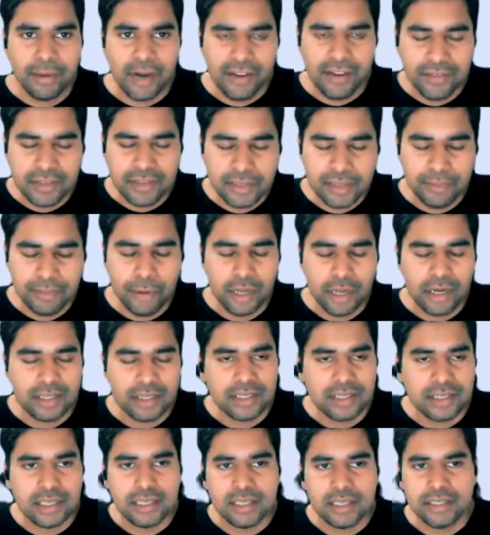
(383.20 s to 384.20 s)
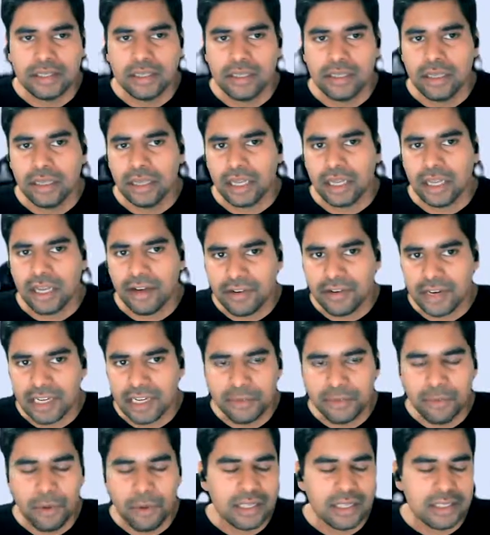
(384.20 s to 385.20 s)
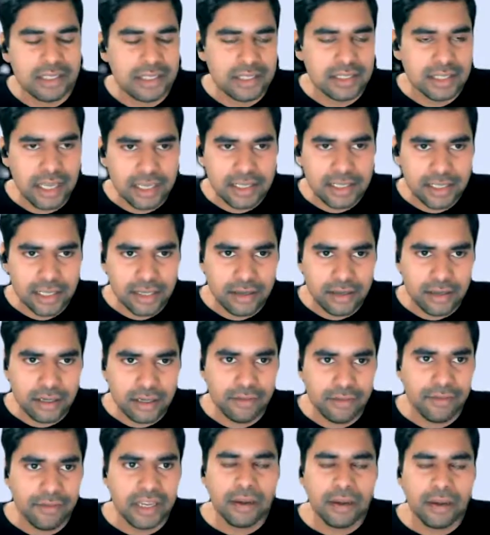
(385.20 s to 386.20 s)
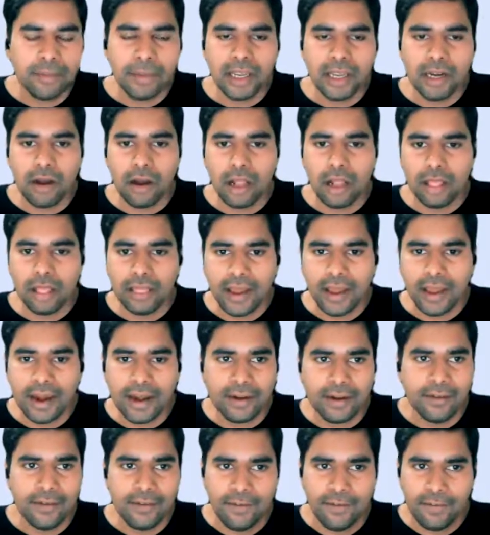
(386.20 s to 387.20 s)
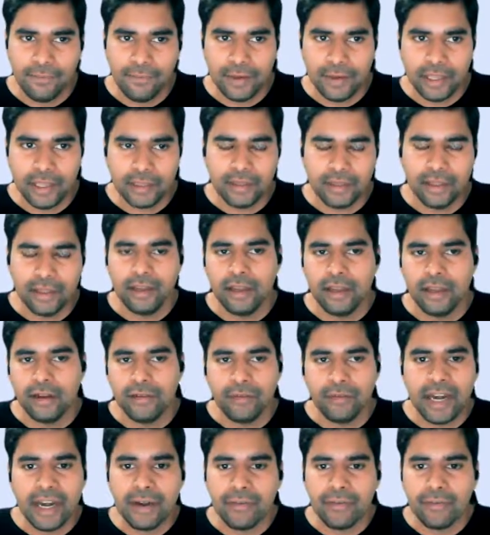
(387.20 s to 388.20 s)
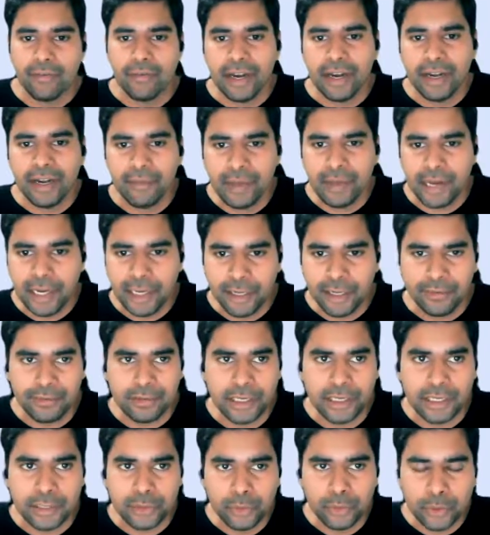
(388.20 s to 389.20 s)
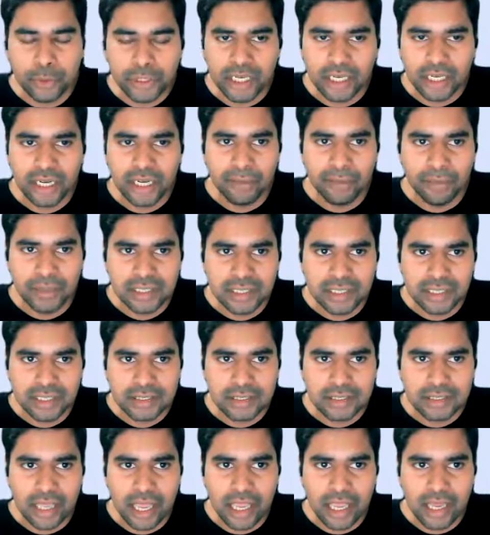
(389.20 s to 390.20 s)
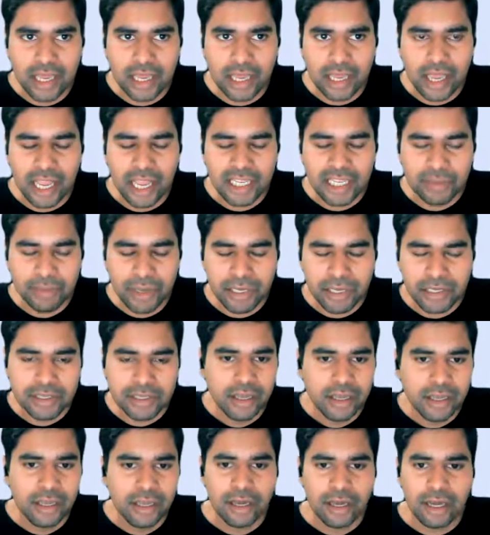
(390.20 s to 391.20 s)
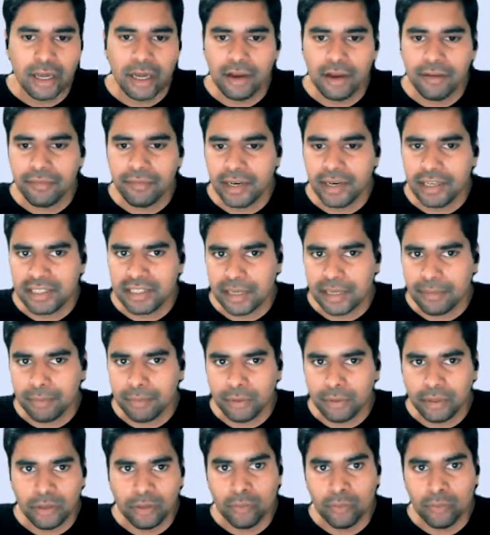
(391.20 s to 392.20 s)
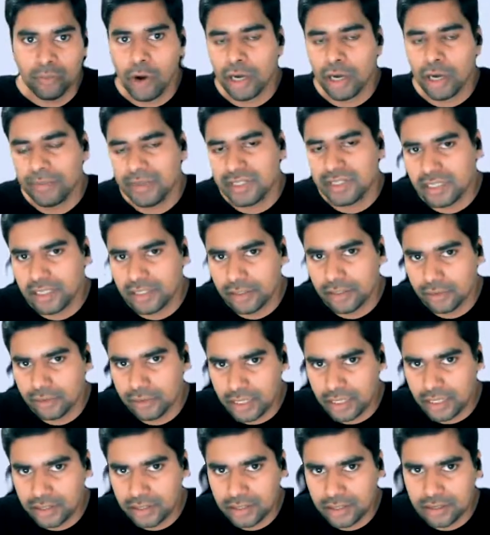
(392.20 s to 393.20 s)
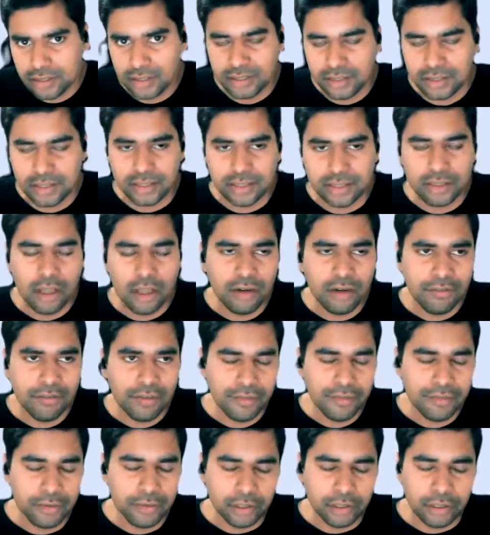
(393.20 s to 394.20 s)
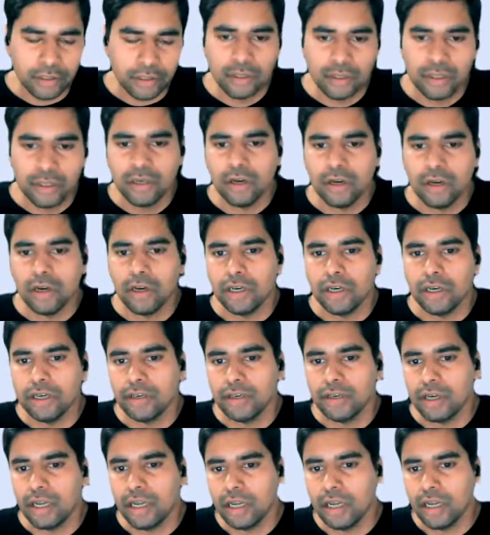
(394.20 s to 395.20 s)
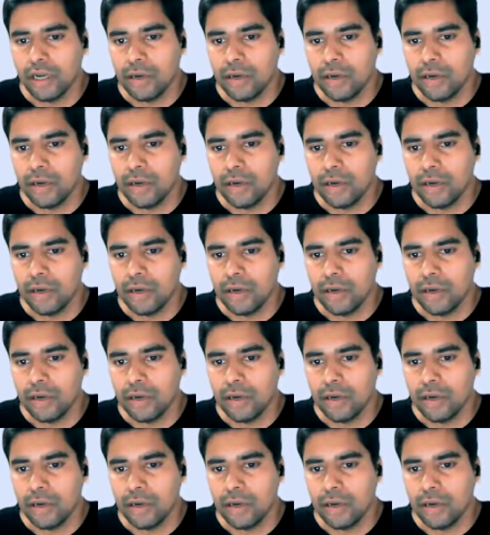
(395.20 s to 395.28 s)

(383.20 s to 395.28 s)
privacy policies, governance policies, etc. We combine all that with wide variety of like social and business aspects. For example, what business use cases is it solving for, or